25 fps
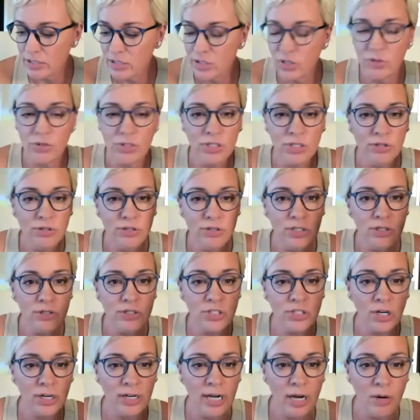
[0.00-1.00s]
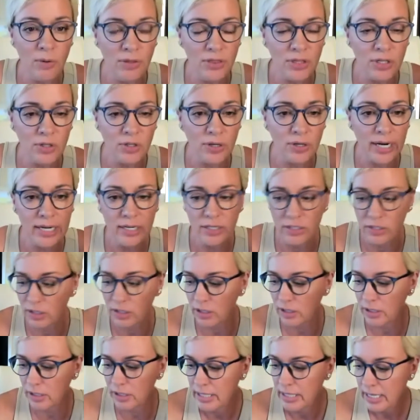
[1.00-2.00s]
So you started out with the
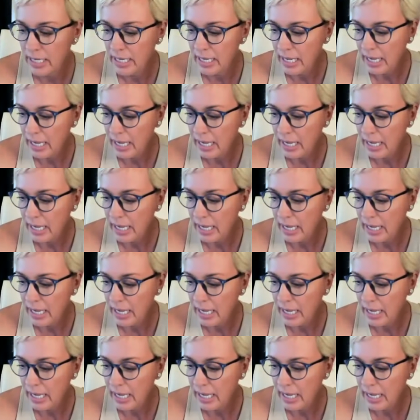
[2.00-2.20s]
grinder